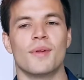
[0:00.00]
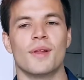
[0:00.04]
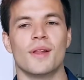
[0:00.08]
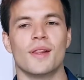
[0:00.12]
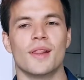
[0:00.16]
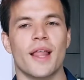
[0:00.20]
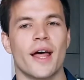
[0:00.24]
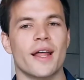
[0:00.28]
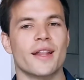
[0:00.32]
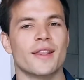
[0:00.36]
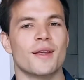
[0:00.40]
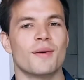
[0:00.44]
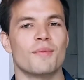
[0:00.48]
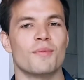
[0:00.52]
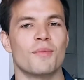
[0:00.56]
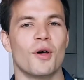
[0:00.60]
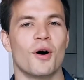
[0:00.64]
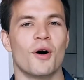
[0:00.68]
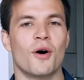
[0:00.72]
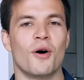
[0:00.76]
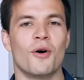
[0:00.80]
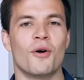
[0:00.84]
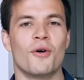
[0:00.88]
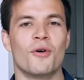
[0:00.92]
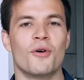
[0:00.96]
Let them
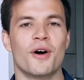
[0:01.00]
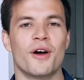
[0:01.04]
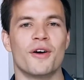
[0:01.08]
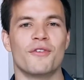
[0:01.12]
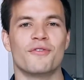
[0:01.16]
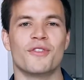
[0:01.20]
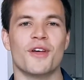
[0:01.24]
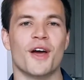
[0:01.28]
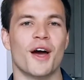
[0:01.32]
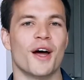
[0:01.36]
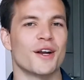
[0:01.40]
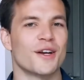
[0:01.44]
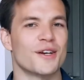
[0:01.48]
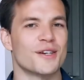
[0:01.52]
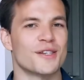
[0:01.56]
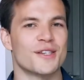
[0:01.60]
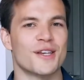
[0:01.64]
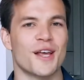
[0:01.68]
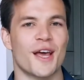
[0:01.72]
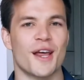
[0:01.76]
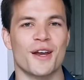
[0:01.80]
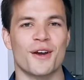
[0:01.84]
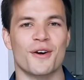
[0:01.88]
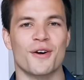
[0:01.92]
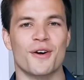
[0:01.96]
know, if they
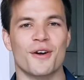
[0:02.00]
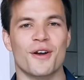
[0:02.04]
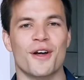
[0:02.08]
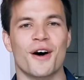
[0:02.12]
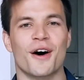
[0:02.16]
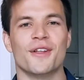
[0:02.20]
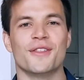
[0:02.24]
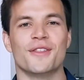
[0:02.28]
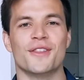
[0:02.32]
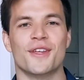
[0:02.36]
understand it or not,